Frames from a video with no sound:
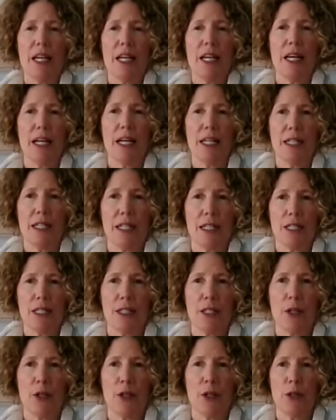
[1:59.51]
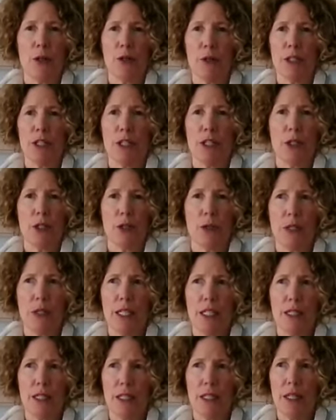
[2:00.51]
And so, you know,
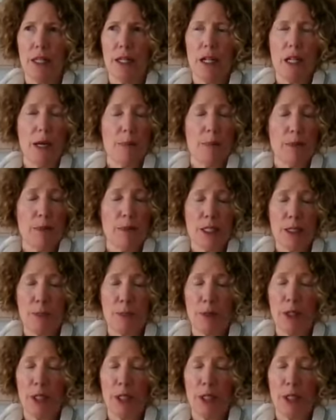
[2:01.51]
it's it all happens